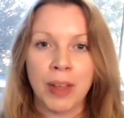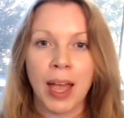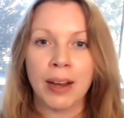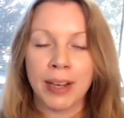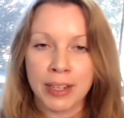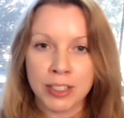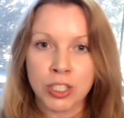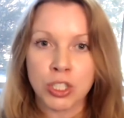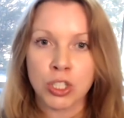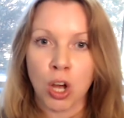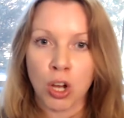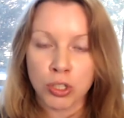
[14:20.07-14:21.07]
and then
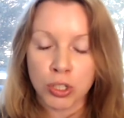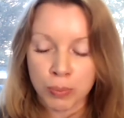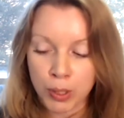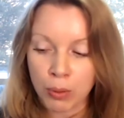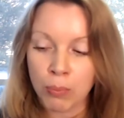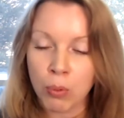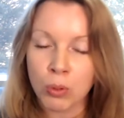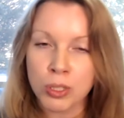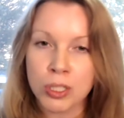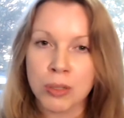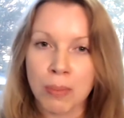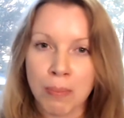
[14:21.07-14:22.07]
start to become more
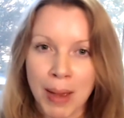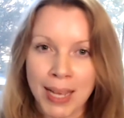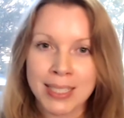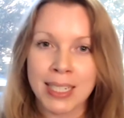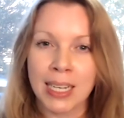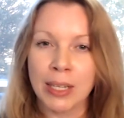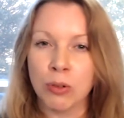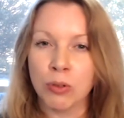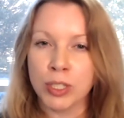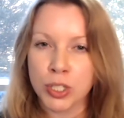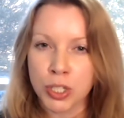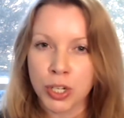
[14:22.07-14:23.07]
somatically or
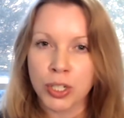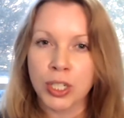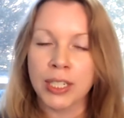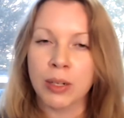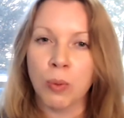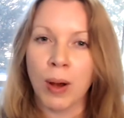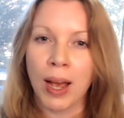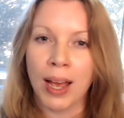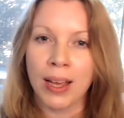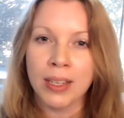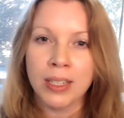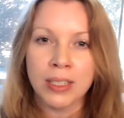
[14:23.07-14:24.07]
internally
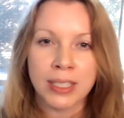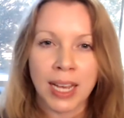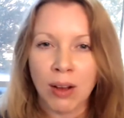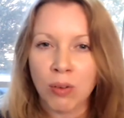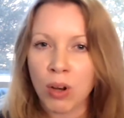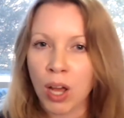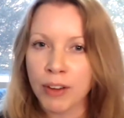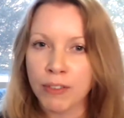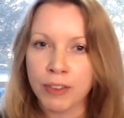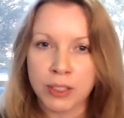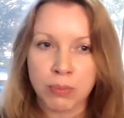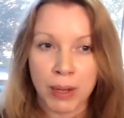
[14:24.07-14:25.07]
aware to how
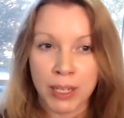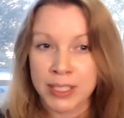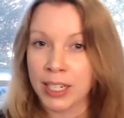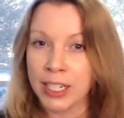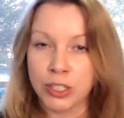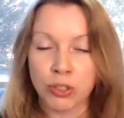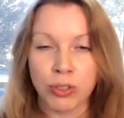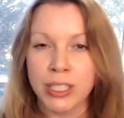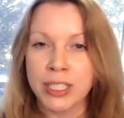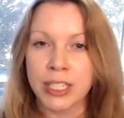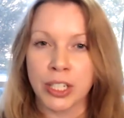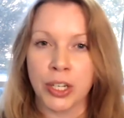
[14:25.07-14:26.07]
life is basically
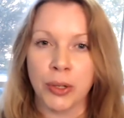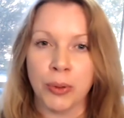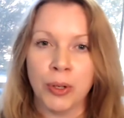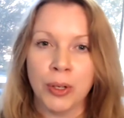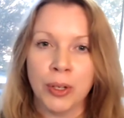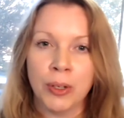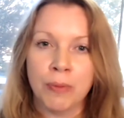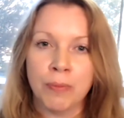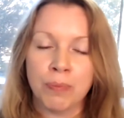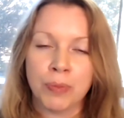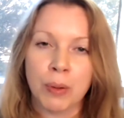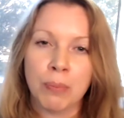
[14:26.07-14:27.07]
treating you,
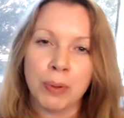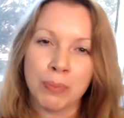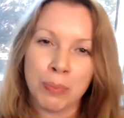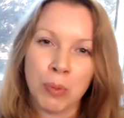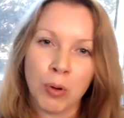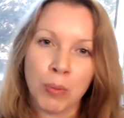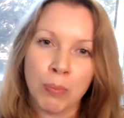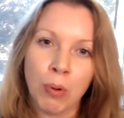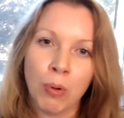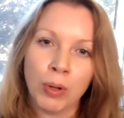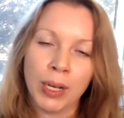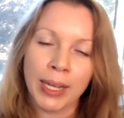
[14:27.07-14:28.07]
but more
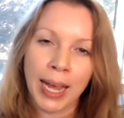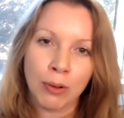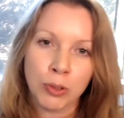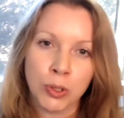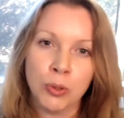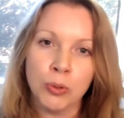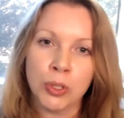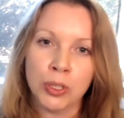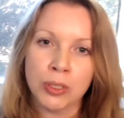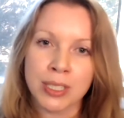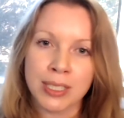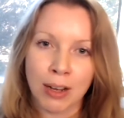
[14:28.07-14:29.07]
importantly, how you
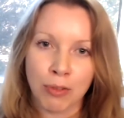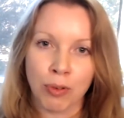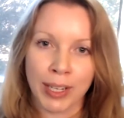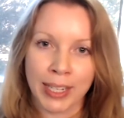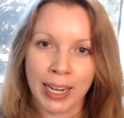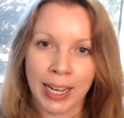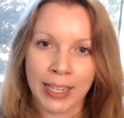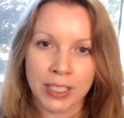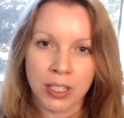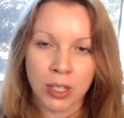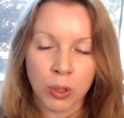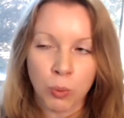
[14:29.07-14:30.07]
can
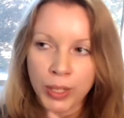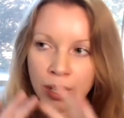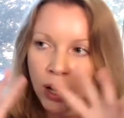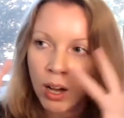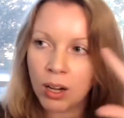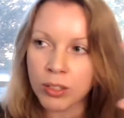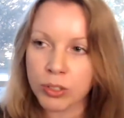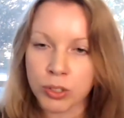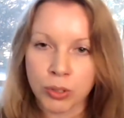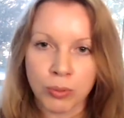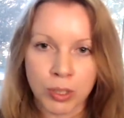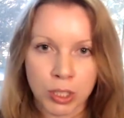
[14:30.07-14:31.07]
self-regulate. We can't
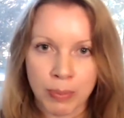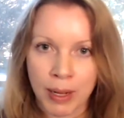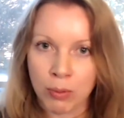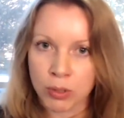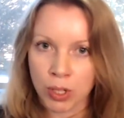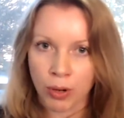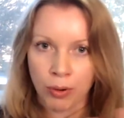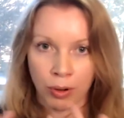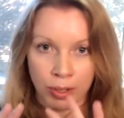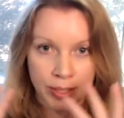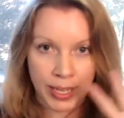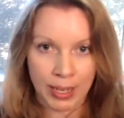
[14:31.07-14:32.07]
do much about what's going
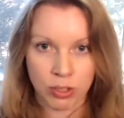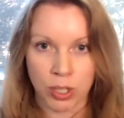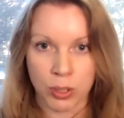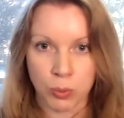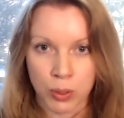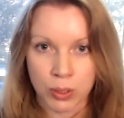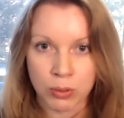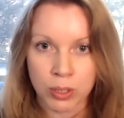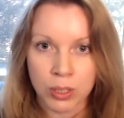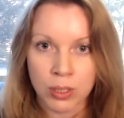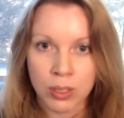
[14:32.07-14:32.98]
on in the outside world.